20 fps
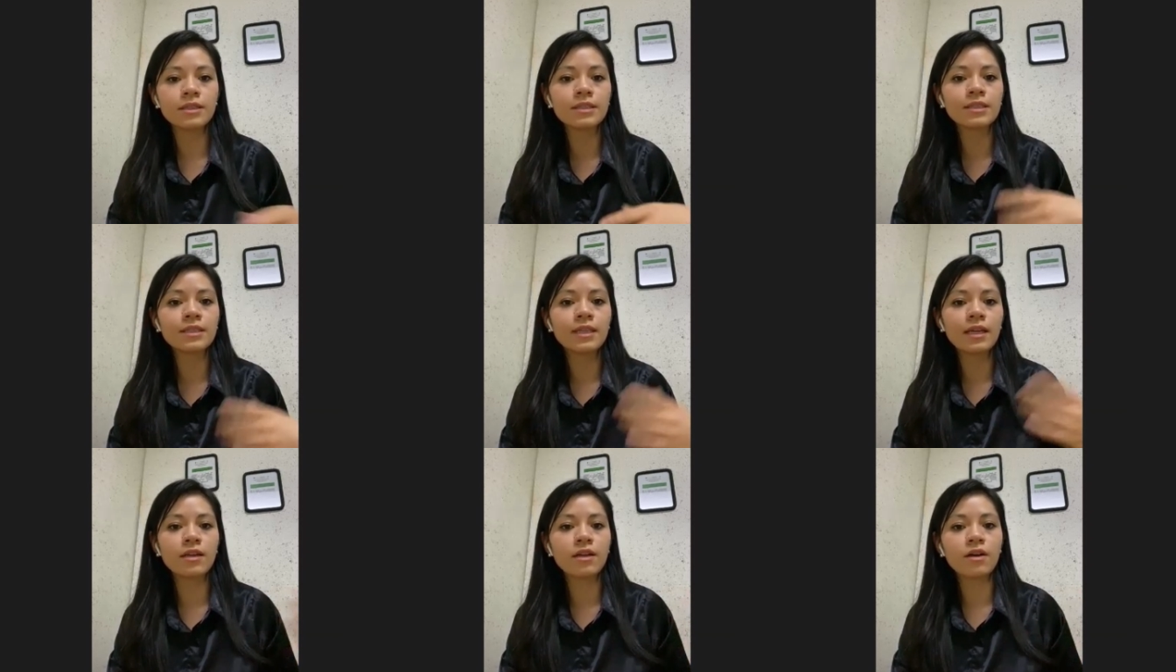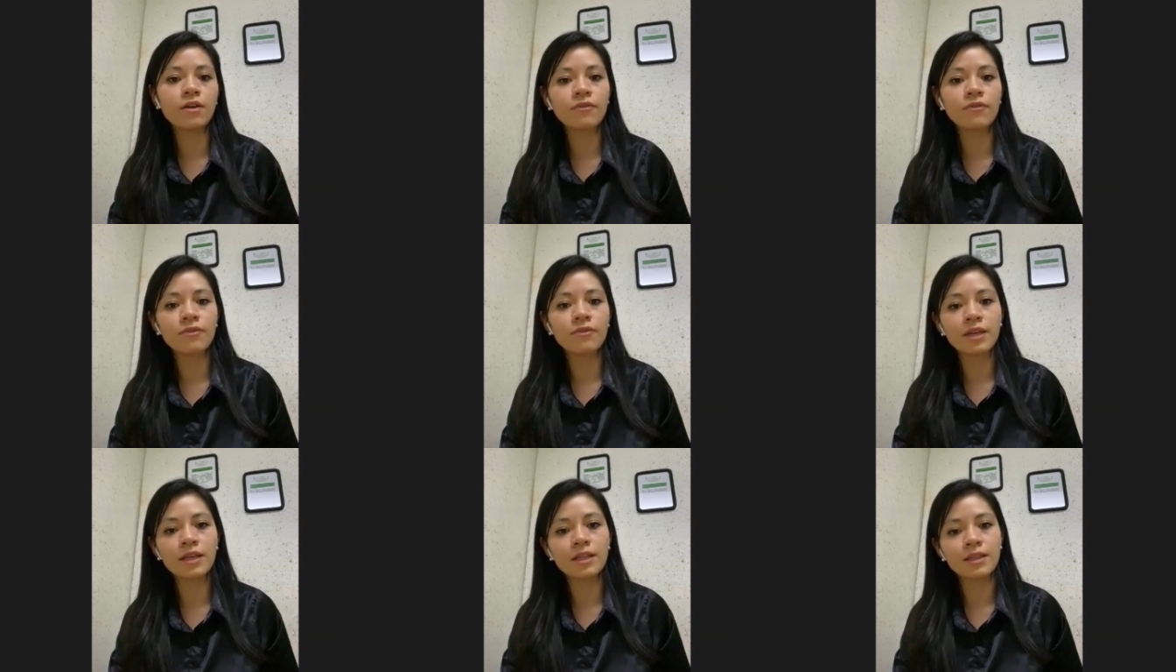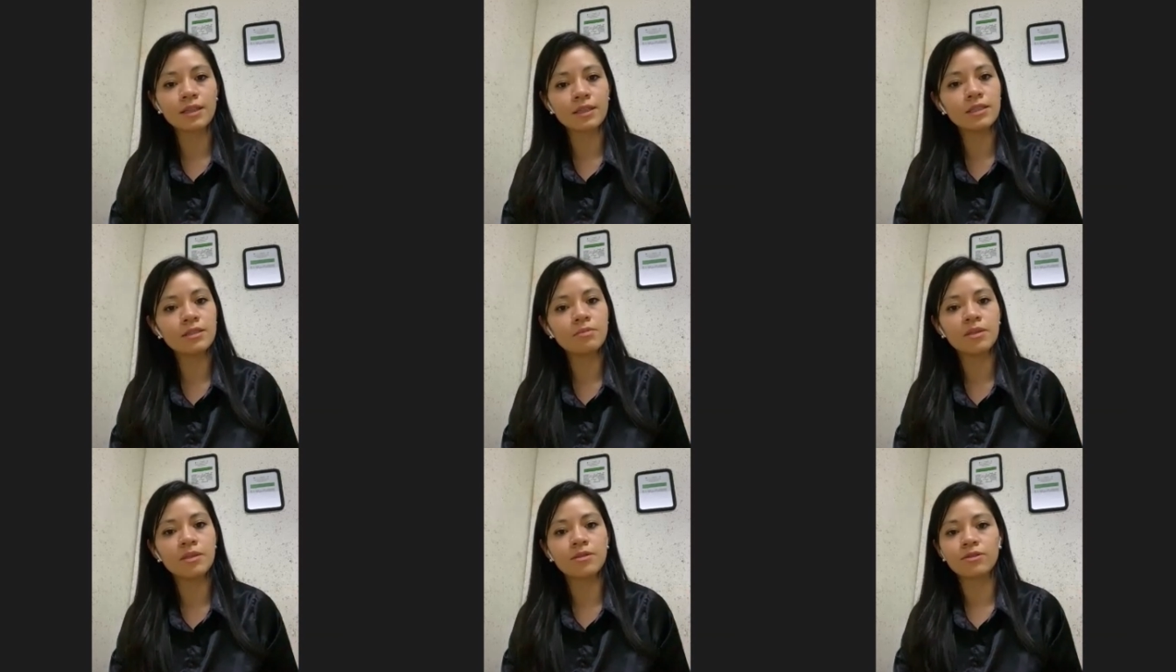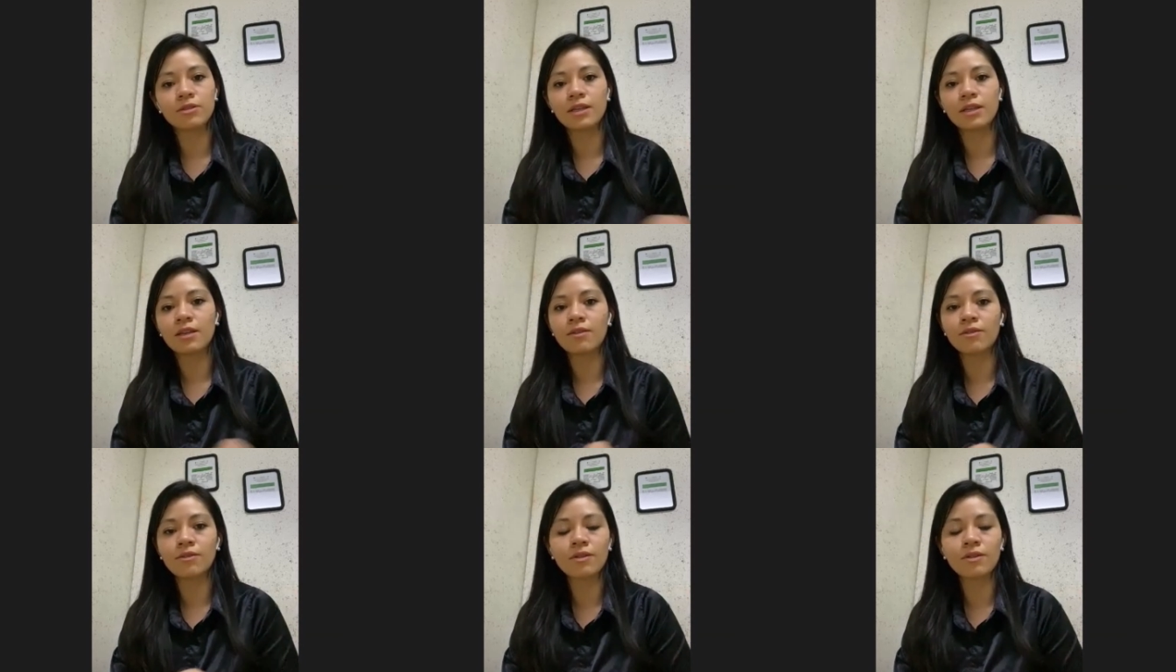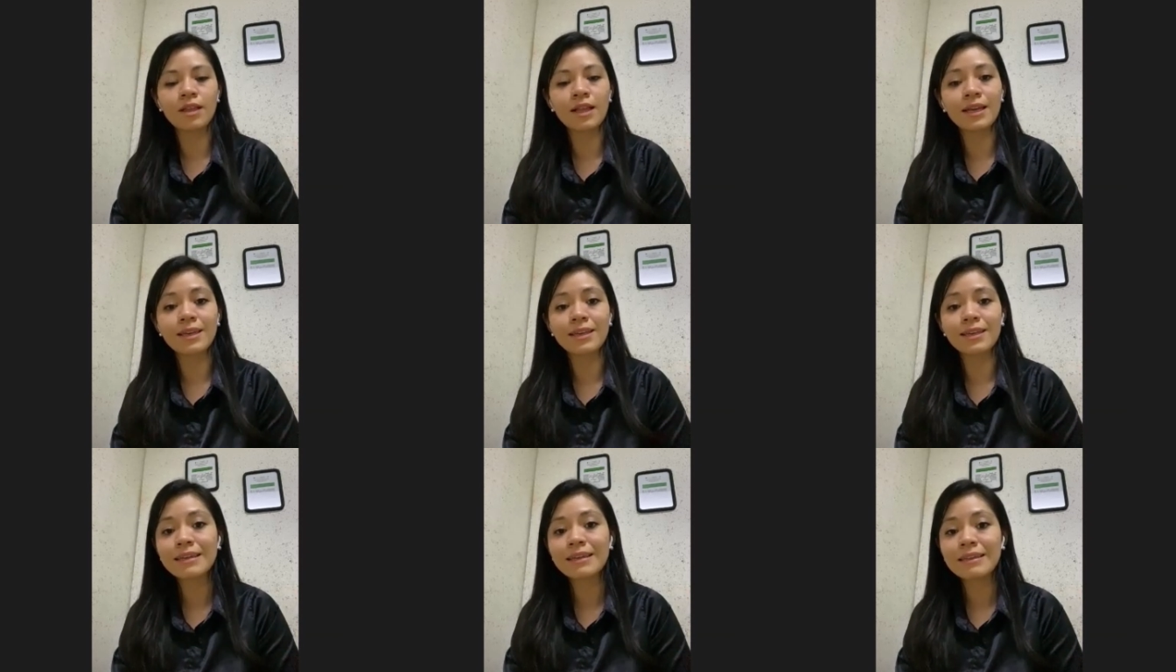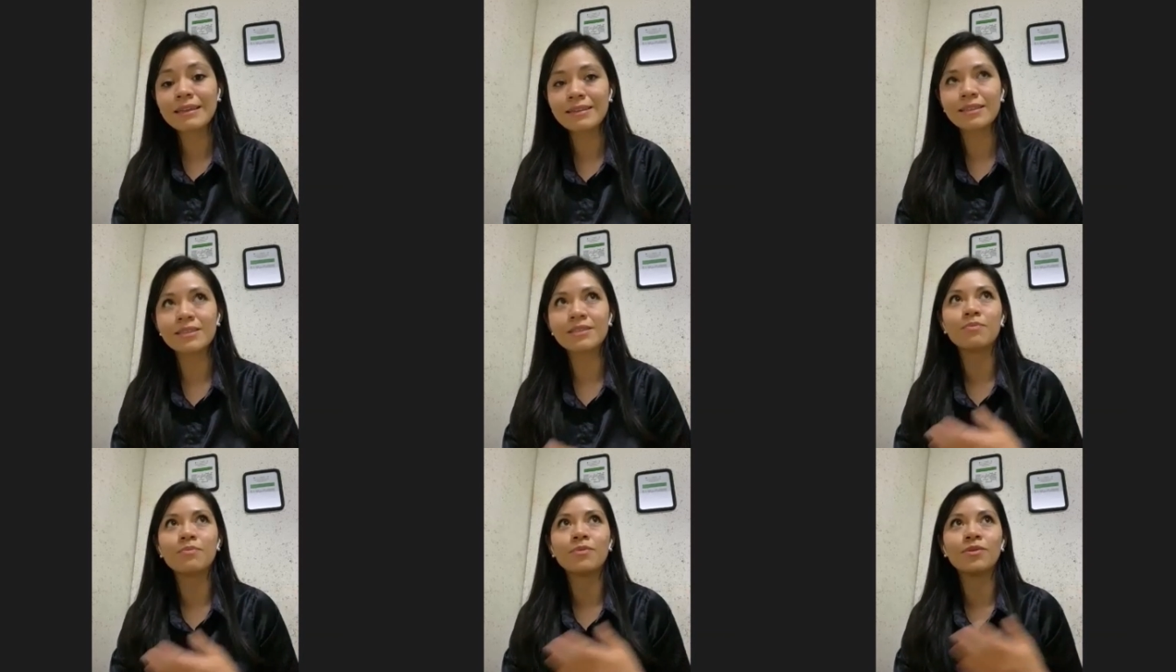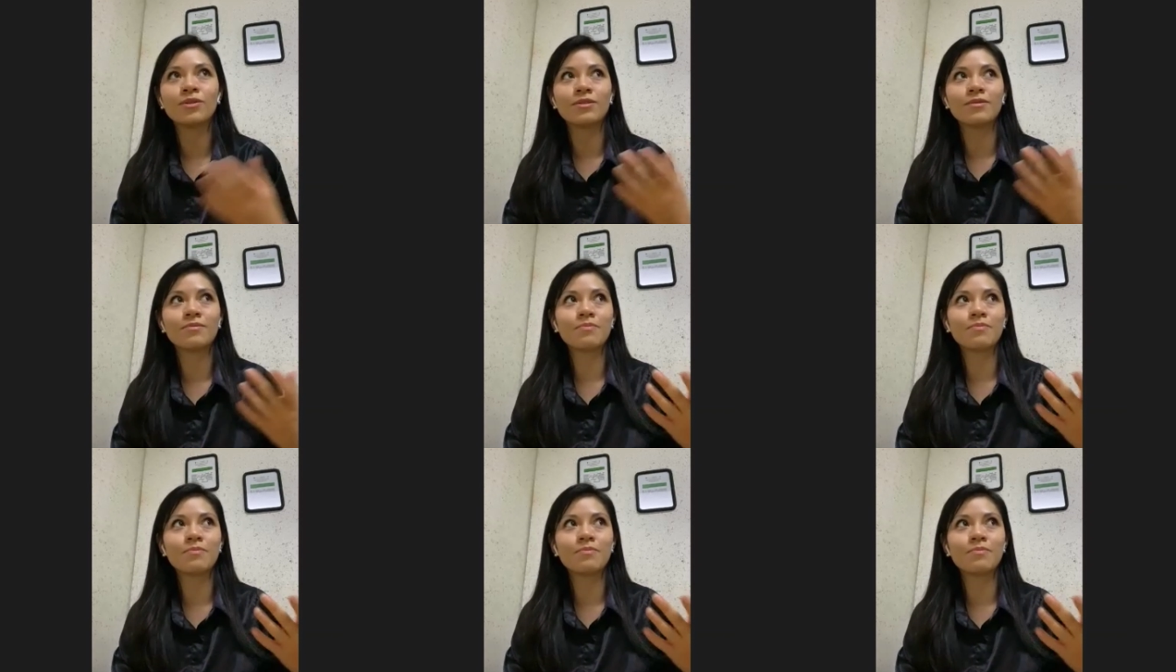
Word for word: instead of English because I don't like English, but